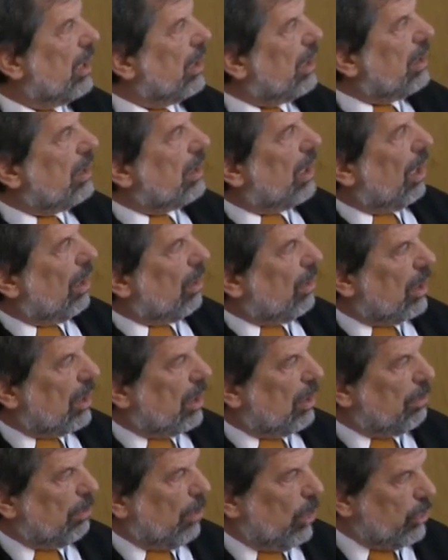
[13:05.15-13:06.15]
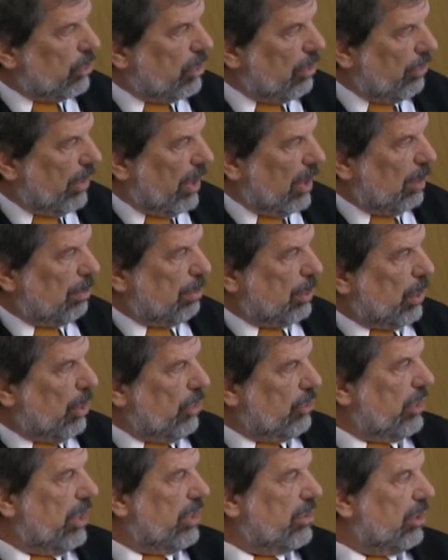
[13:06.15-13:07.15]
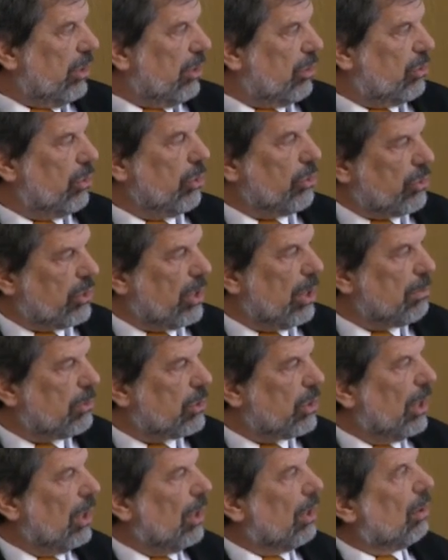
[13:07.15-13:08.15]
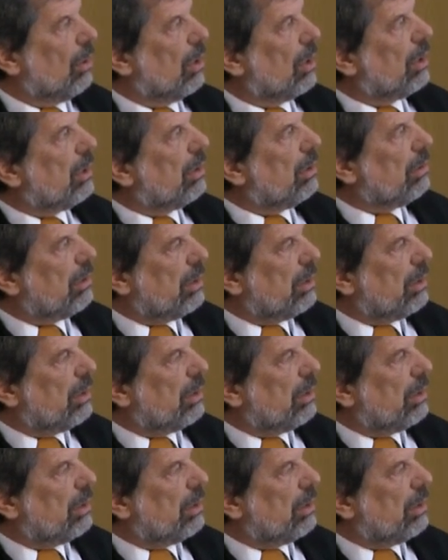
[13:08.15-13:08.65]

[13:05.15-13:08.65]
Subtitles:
In most of our processing systems or